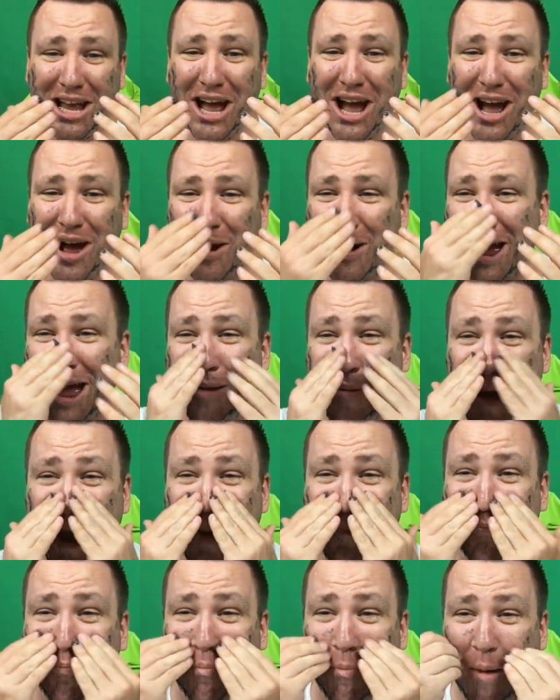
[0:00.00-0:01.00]
Oh,
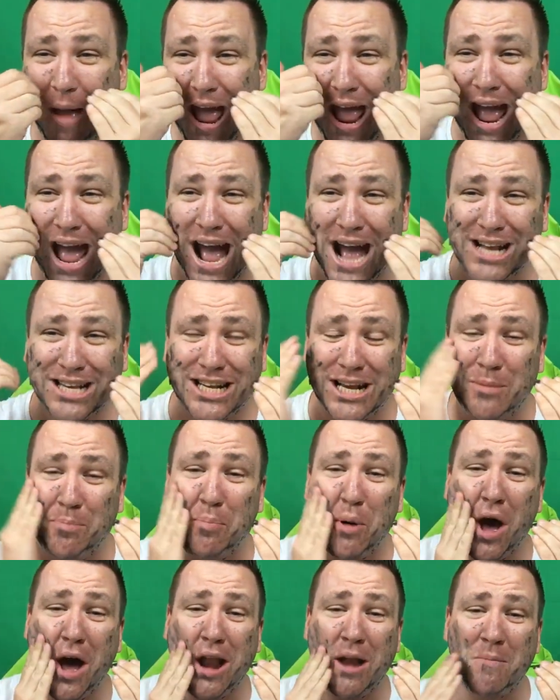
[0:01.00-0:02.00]
it actually
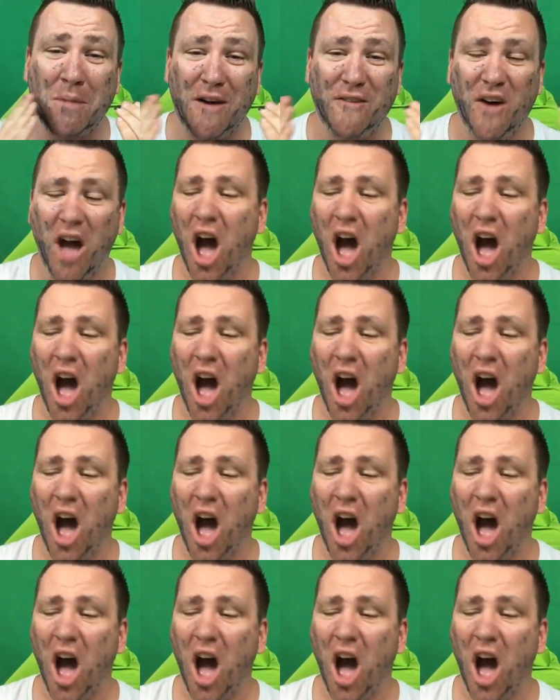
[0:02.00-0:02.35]
burned in my...